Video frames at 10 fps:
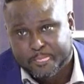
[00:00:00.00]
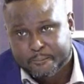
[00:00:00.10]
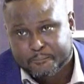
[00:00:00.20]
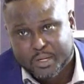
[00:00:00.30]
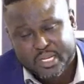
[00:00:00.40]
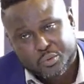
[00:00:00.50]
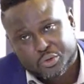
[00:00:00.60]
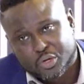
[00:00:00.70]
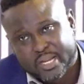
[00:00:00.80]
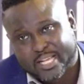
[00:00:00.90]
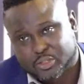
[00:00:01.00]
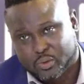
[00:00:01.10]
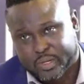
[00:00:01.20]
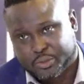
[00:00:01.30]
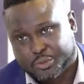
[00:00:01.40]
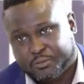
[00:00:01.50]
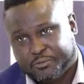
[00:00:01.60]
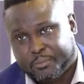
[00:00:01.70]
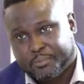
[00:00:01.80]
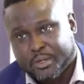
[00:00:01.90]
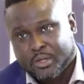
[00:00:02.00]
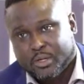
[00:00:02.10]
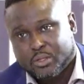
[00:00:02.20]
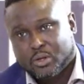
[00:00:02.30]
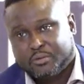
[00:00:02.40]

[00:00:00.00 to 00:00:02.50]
but it would not exonerate you from not